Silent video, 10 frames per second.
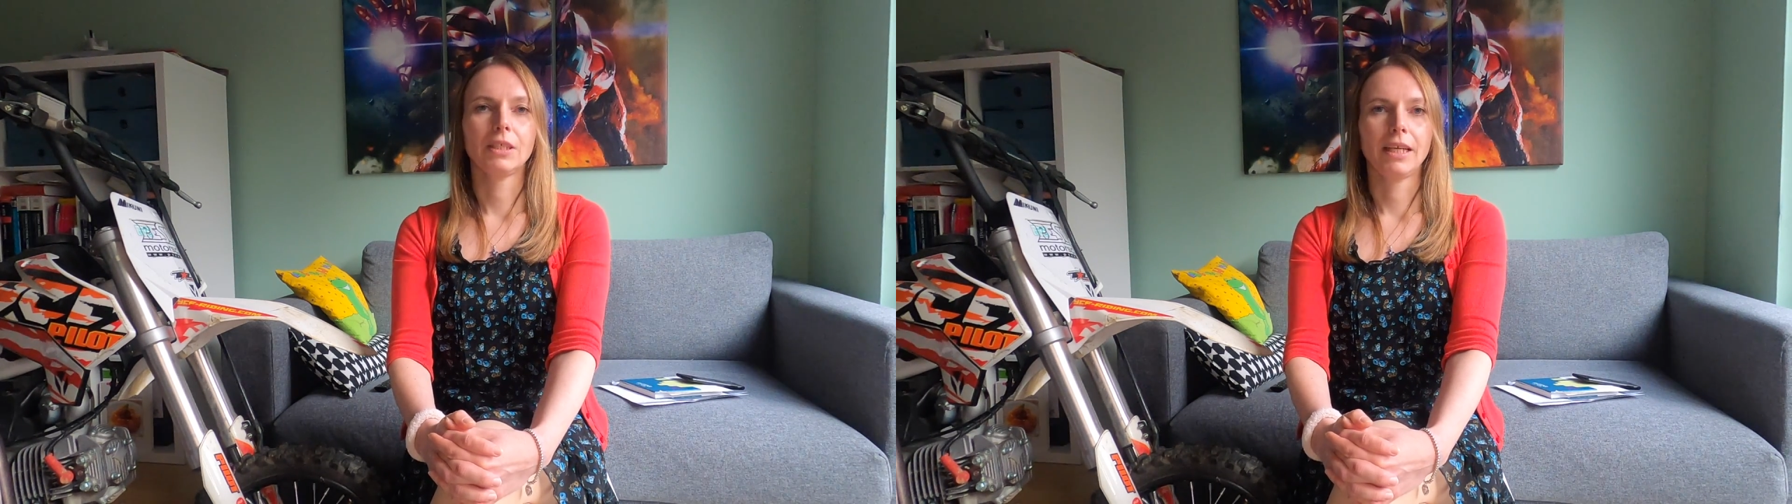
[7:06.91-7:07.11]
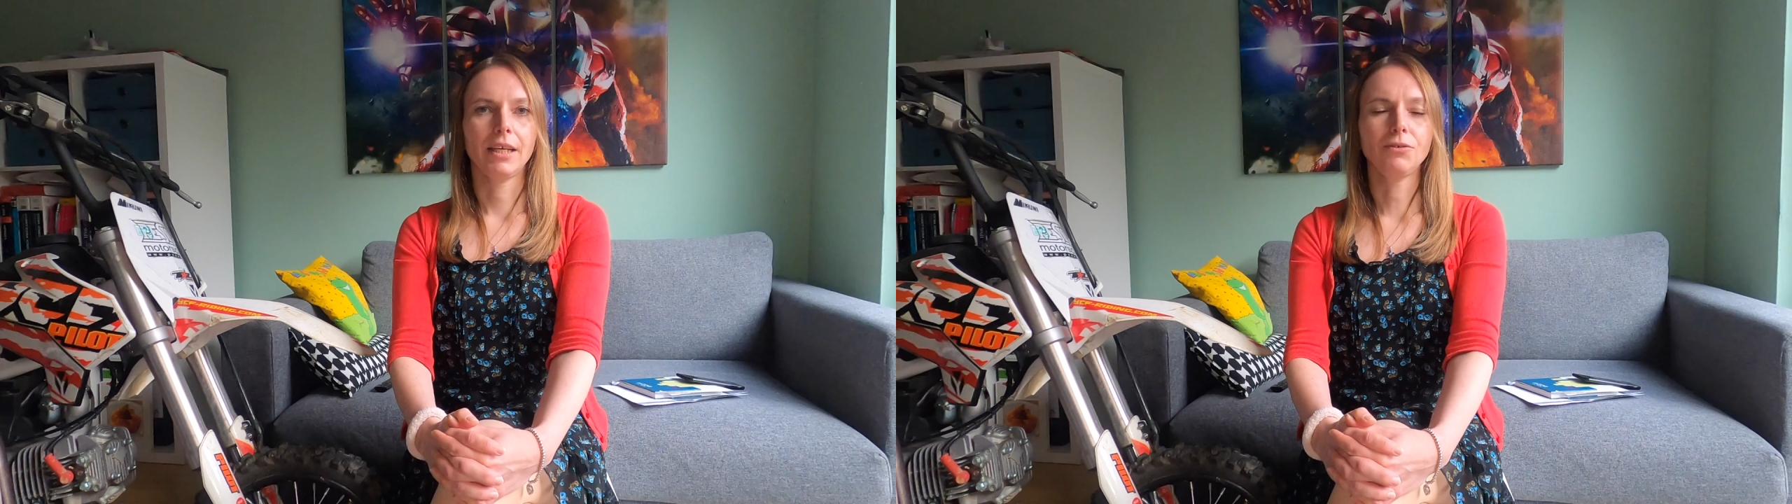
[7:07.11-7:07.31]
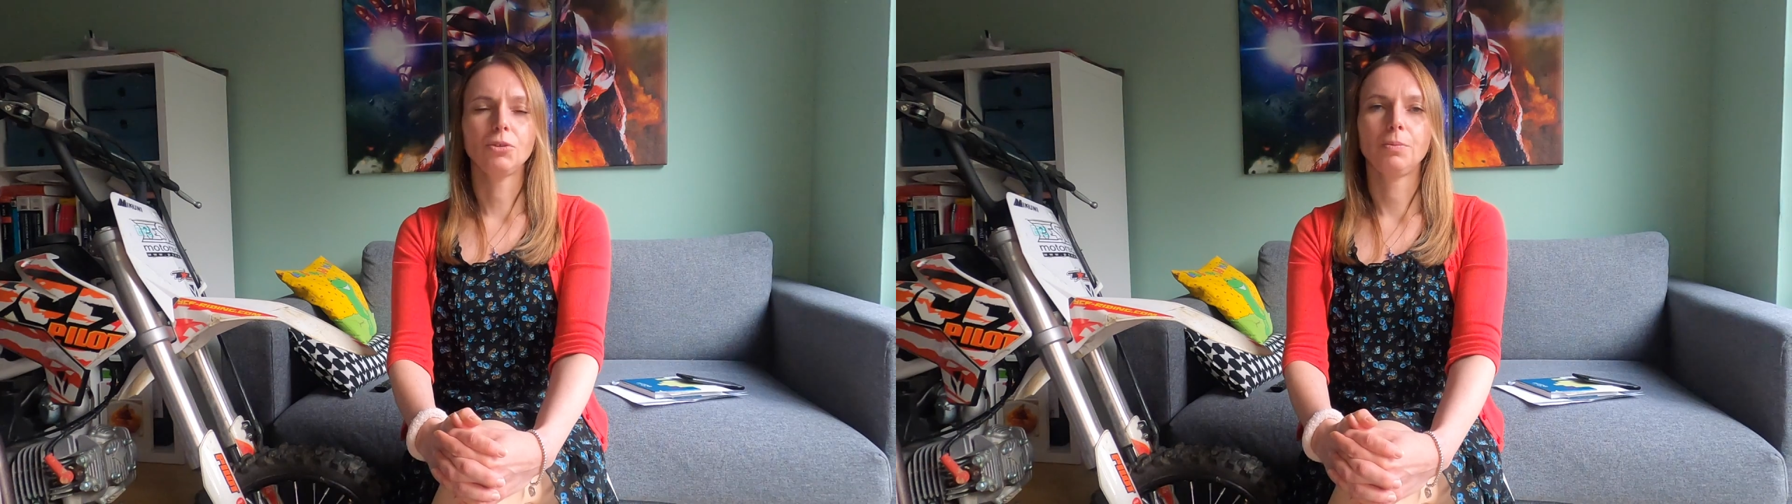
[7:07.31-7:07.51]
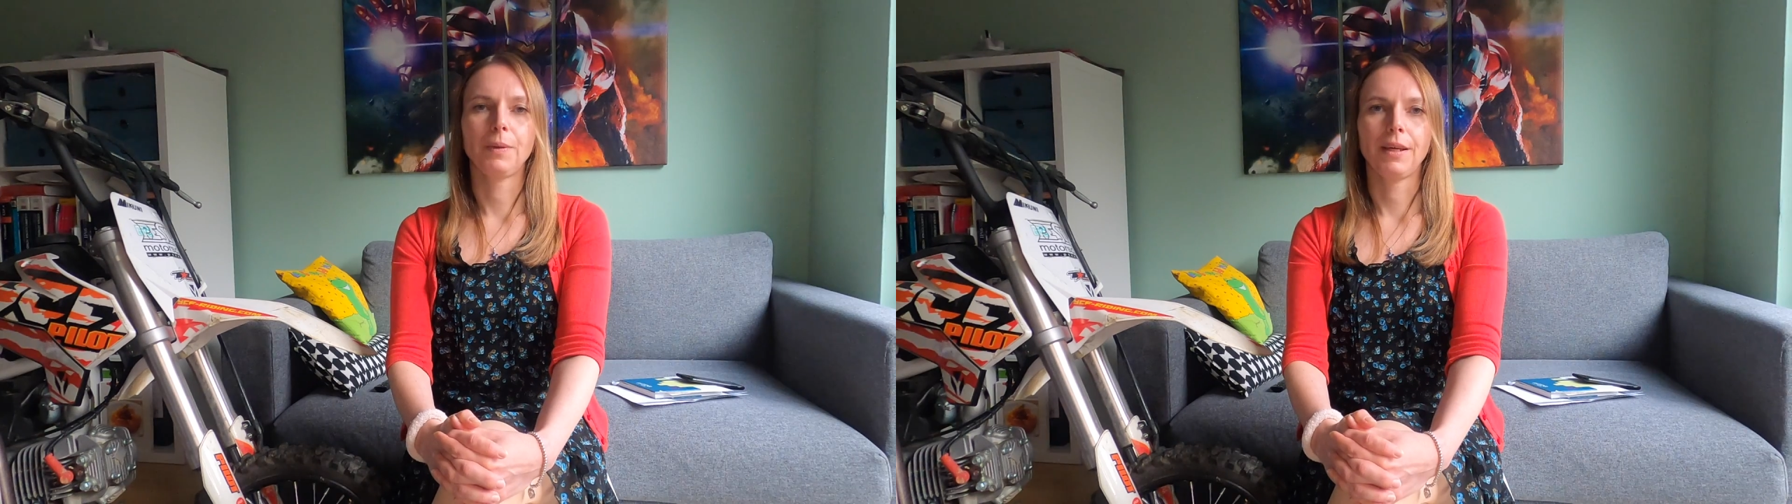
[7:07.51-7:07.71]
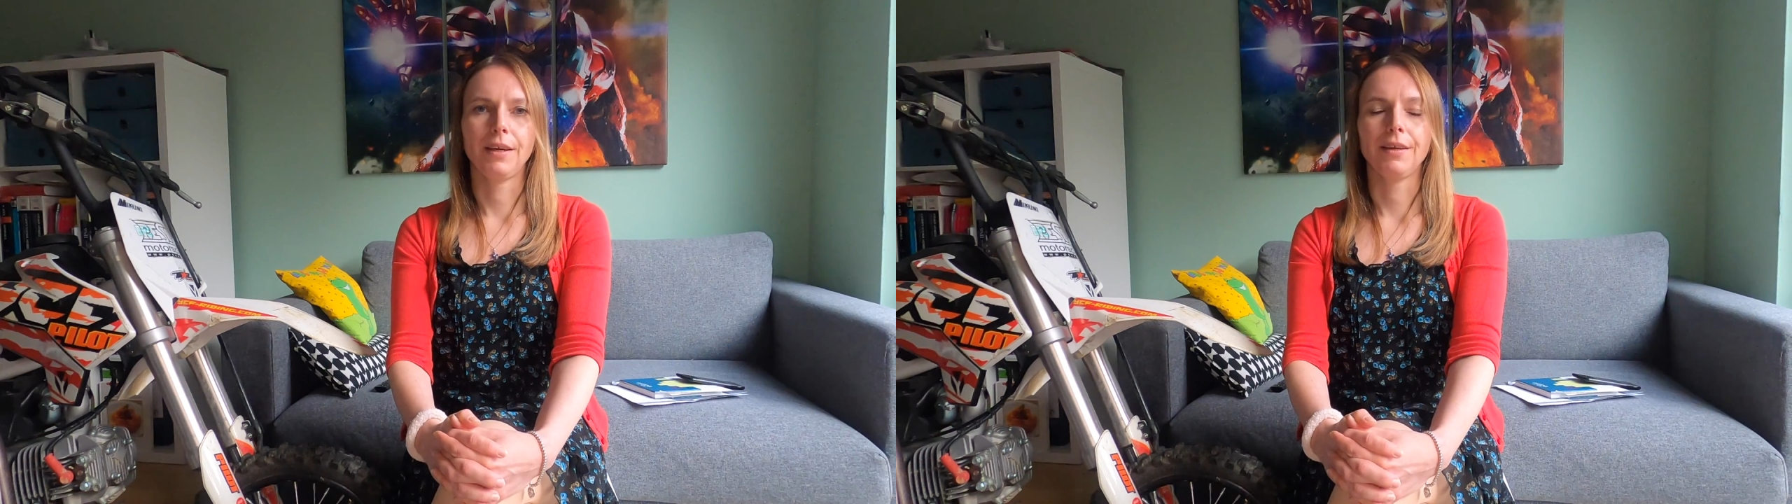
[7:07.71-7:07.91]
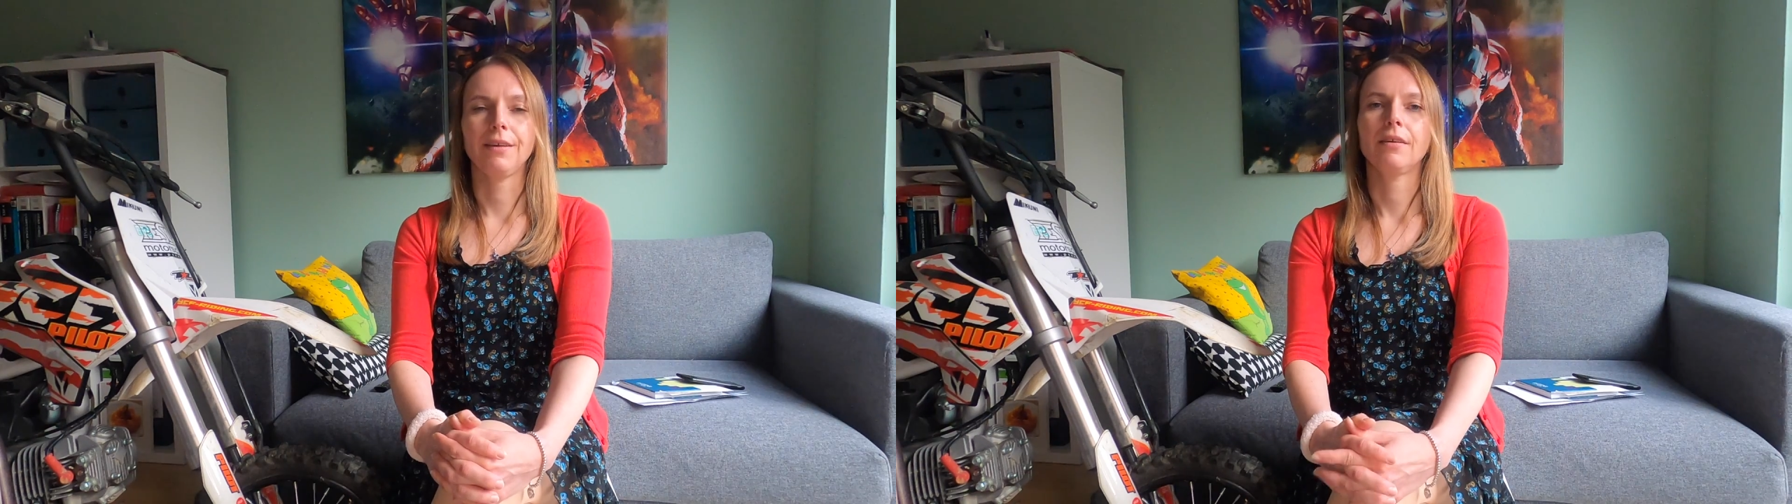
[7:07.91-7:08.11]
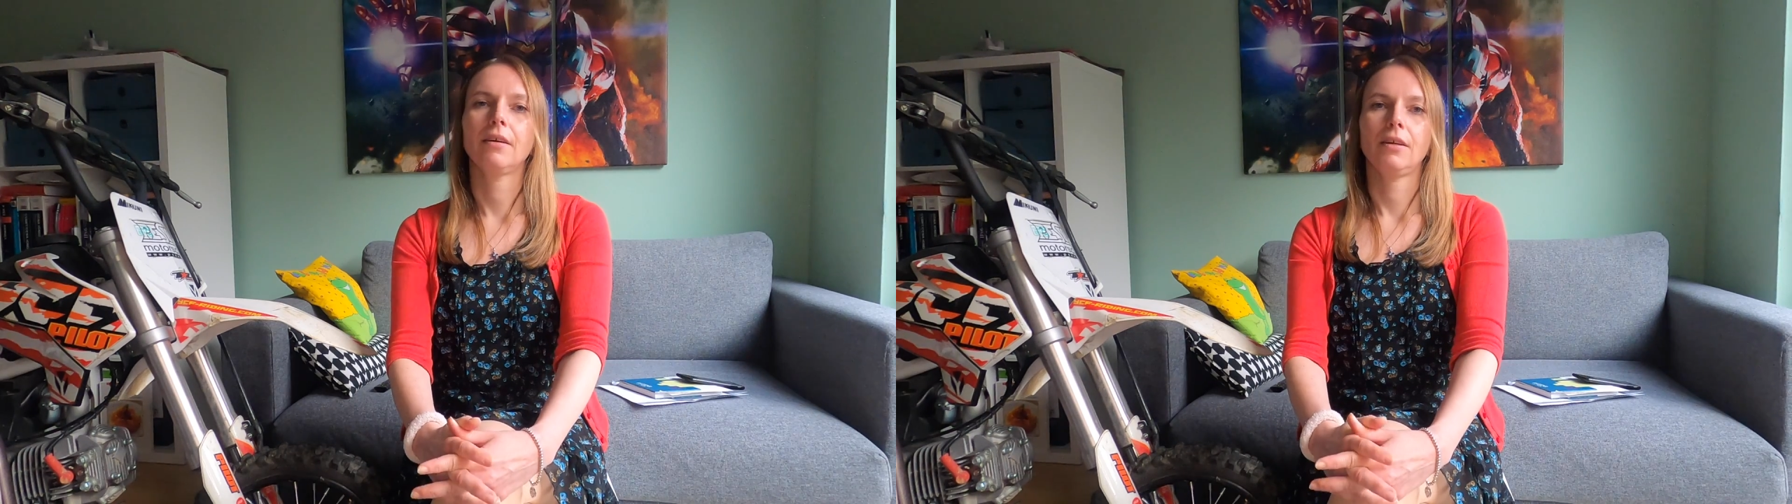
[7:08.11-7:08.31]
have to pay